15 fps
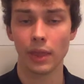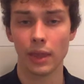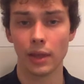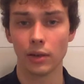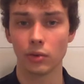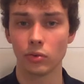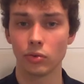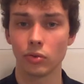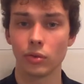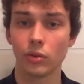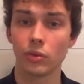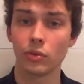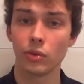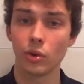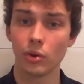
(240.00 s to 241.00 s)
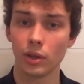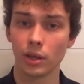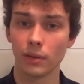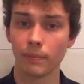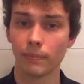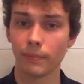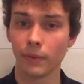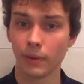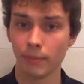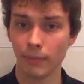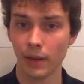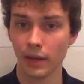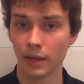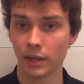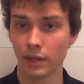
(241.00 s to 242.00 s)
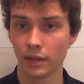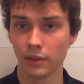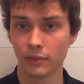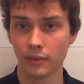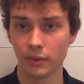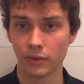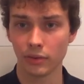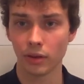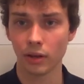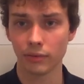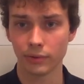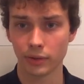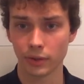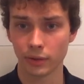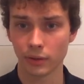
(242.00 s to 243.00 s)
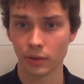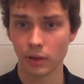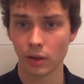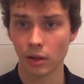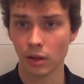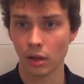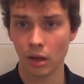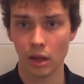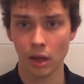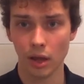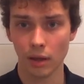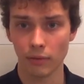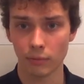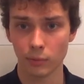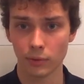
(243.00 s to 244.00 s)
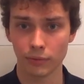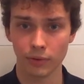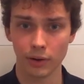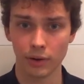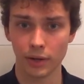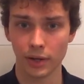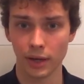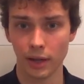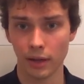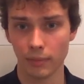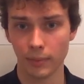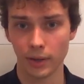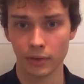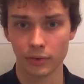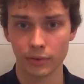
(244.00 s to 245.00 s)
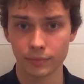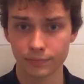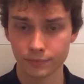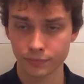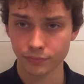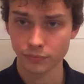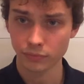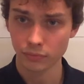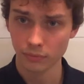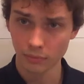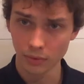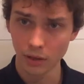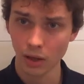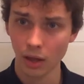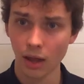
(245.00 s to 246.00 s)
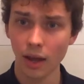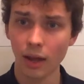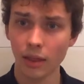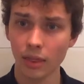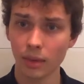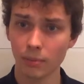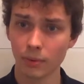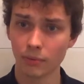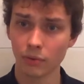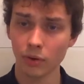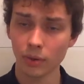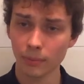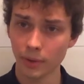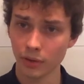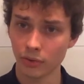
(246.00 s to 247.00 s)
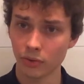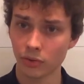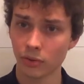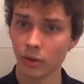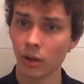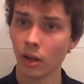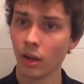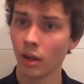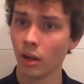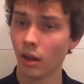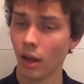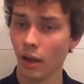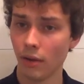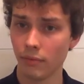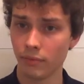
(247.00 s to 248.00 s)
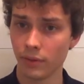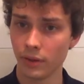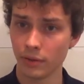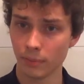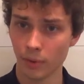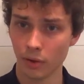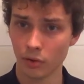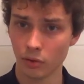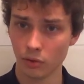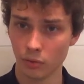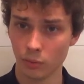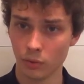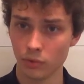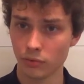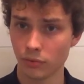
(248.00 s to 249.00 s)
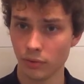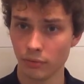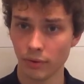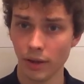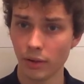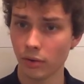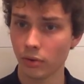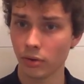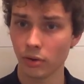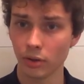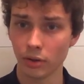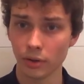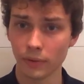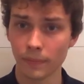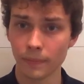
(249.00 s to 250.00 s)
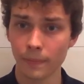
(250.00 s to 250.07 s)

and sodium, manganese, and sulfur were varied elements. The performance of these models was rather good